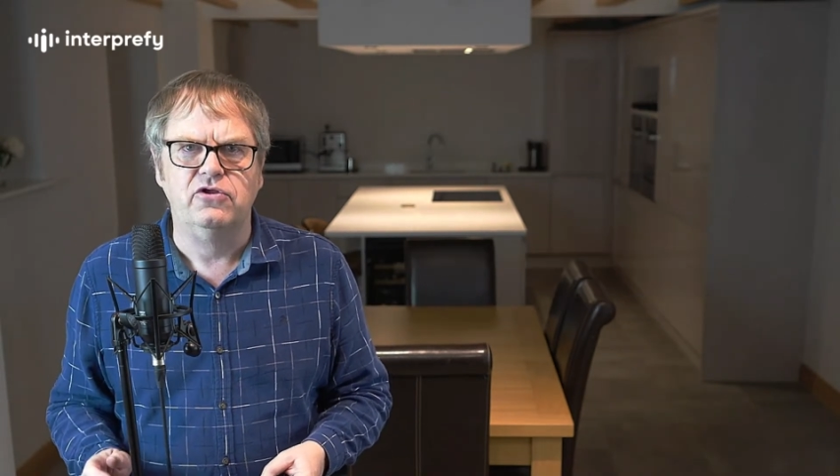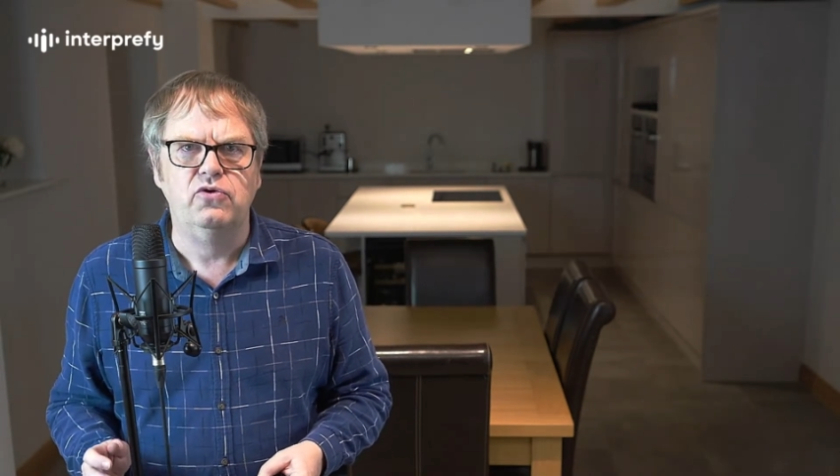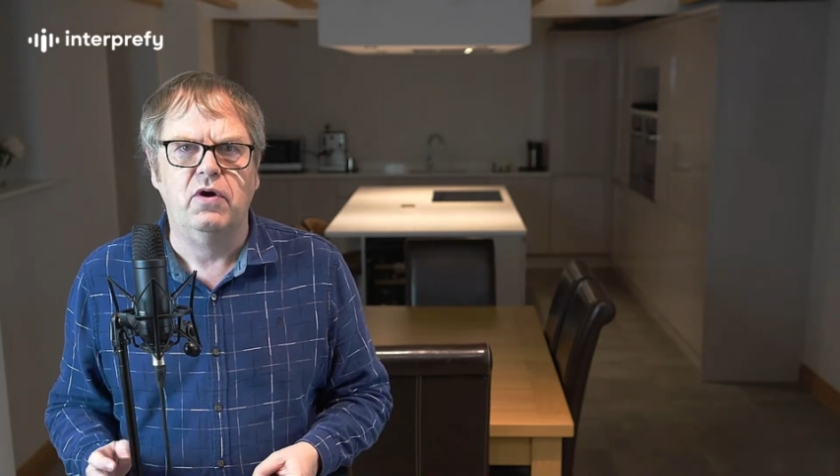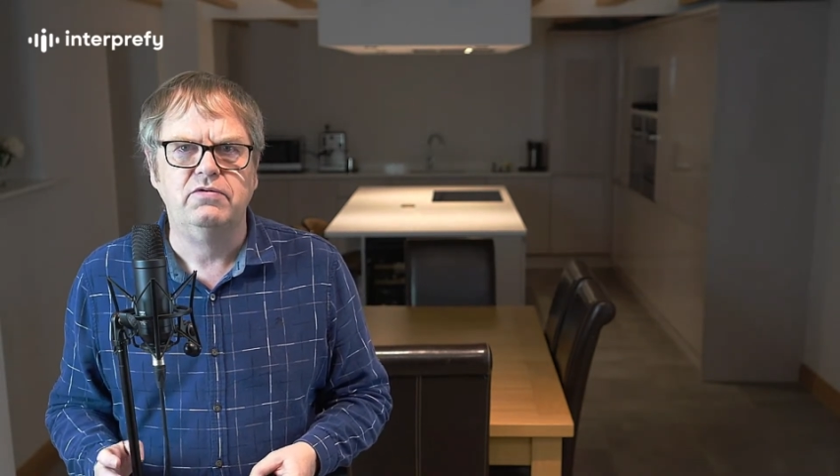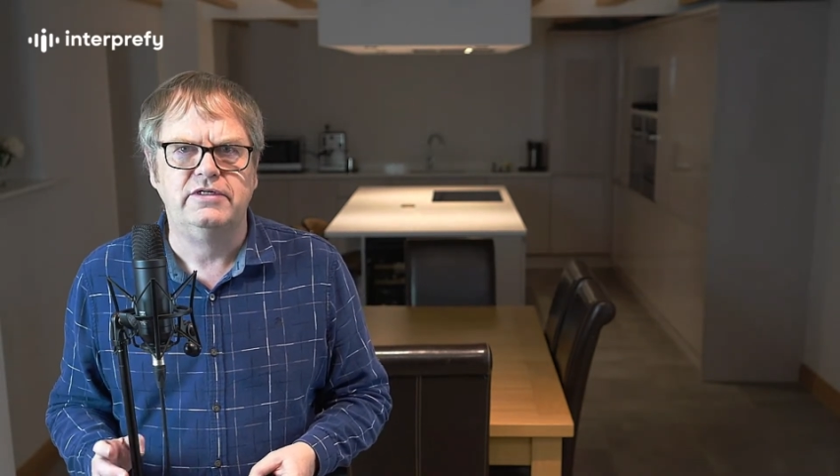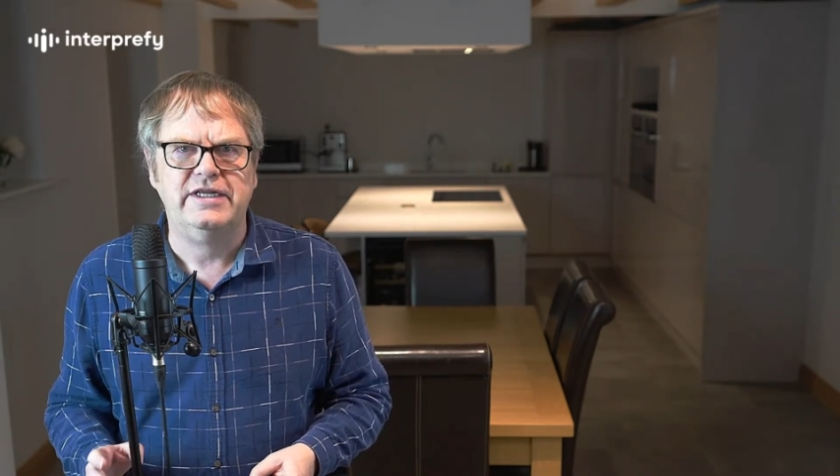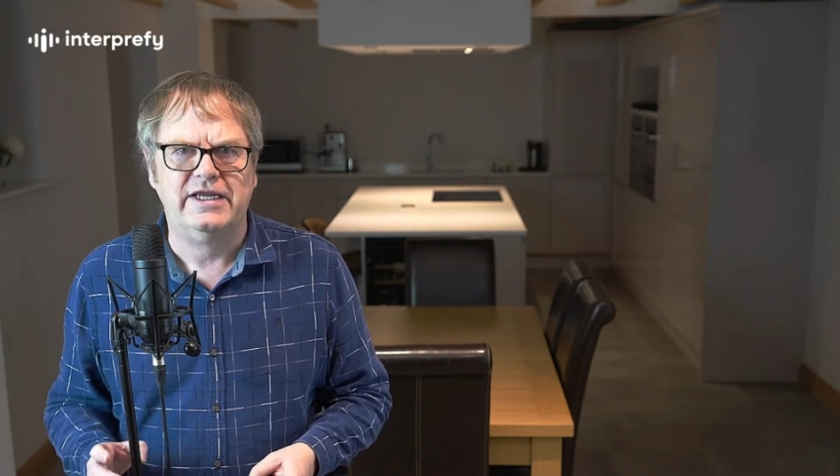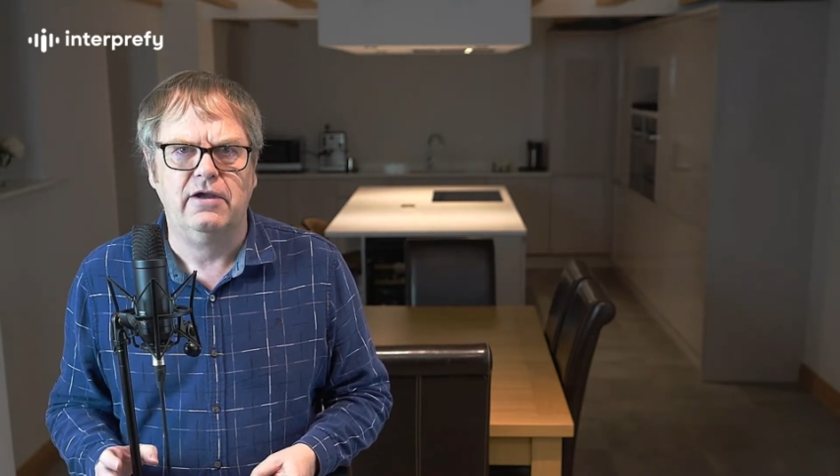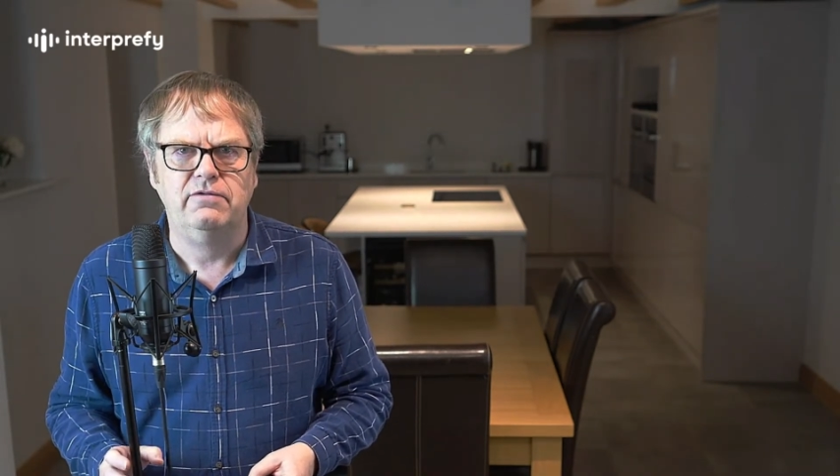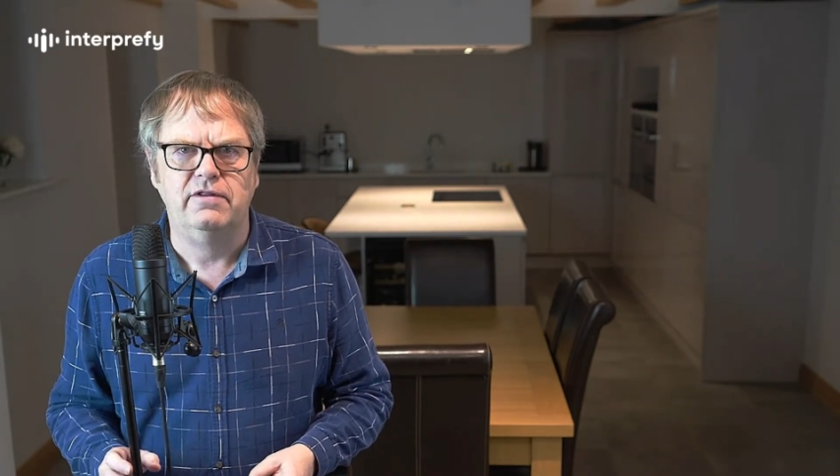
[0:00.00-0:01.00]
you won't
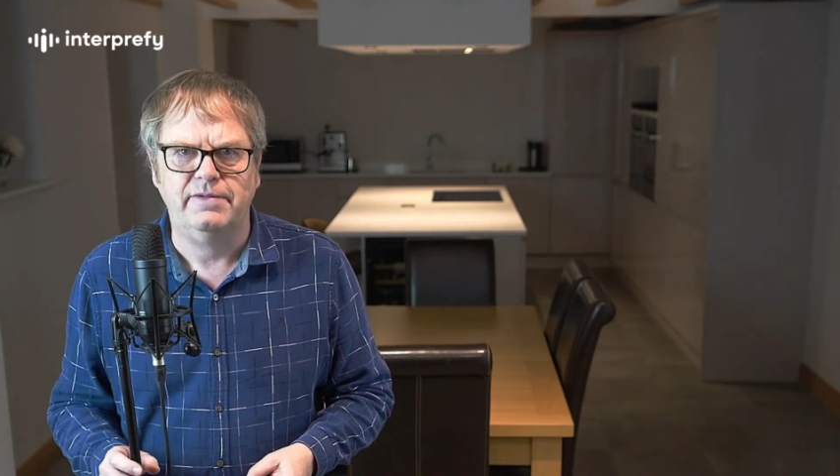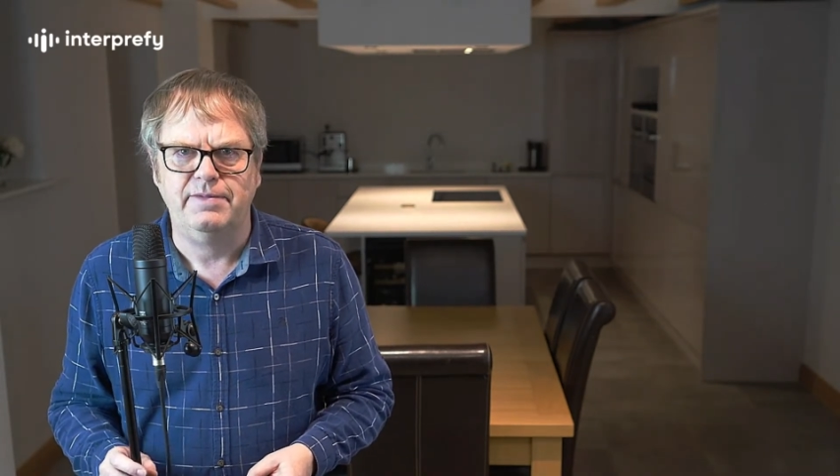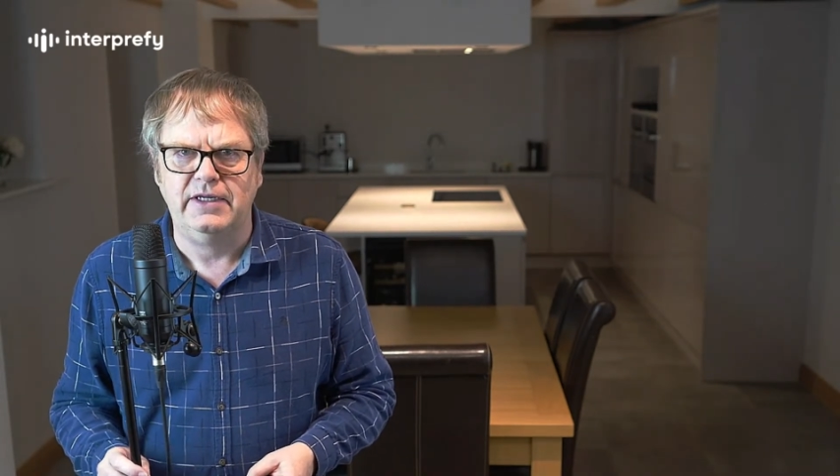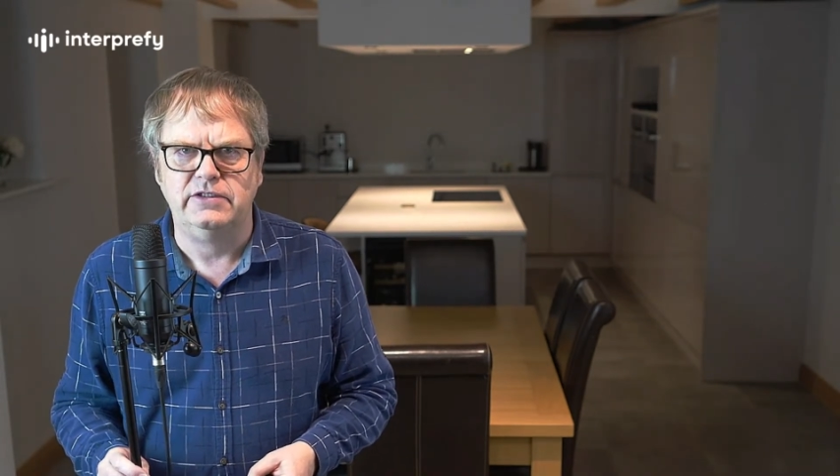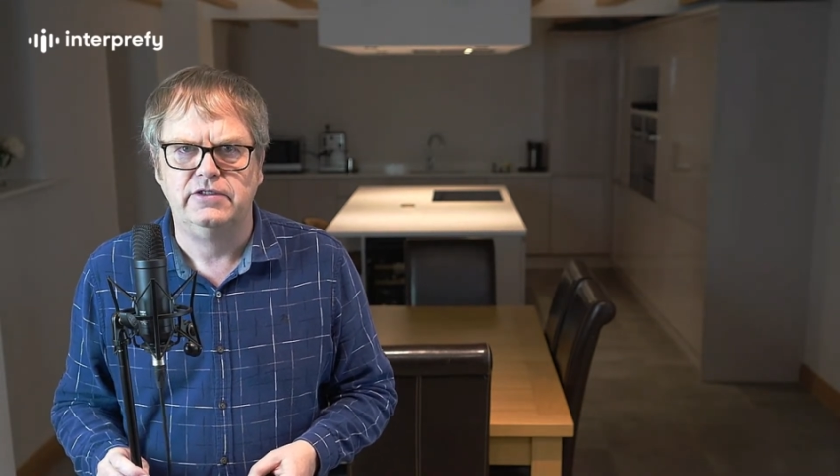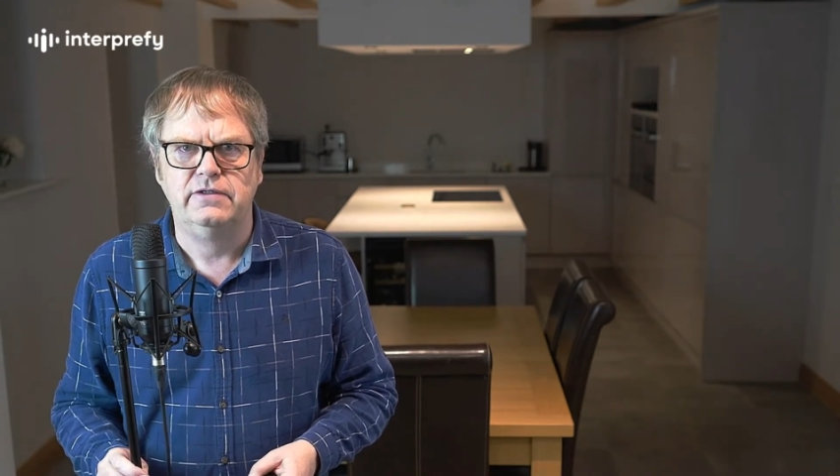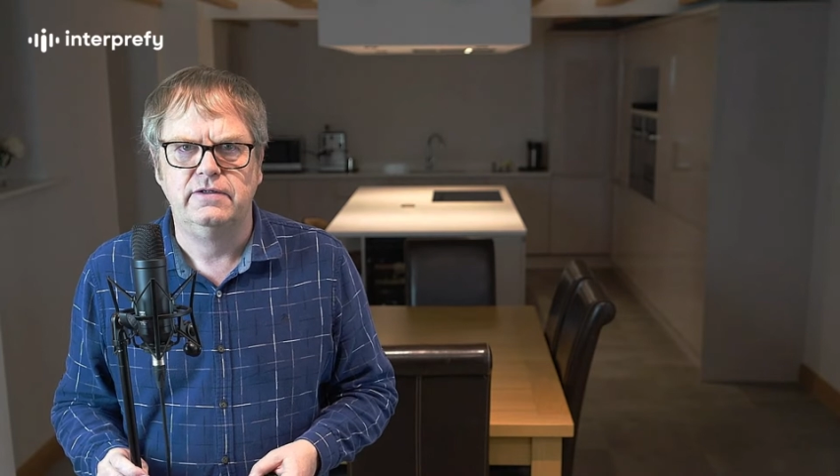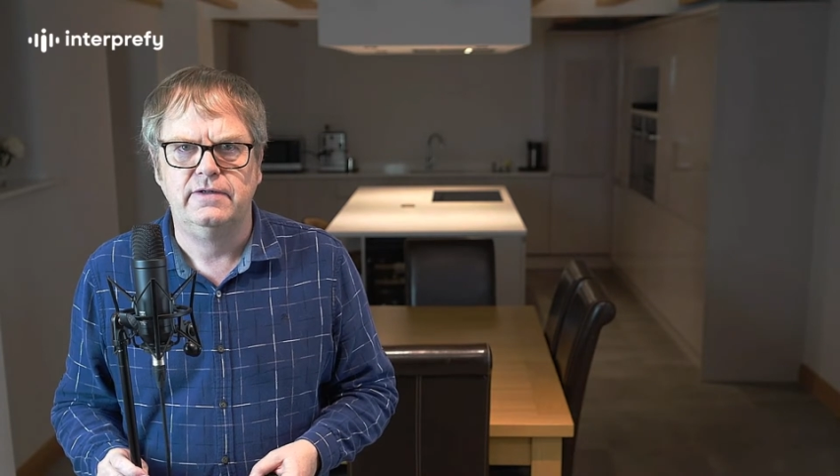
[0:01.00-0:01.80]
decode the speech.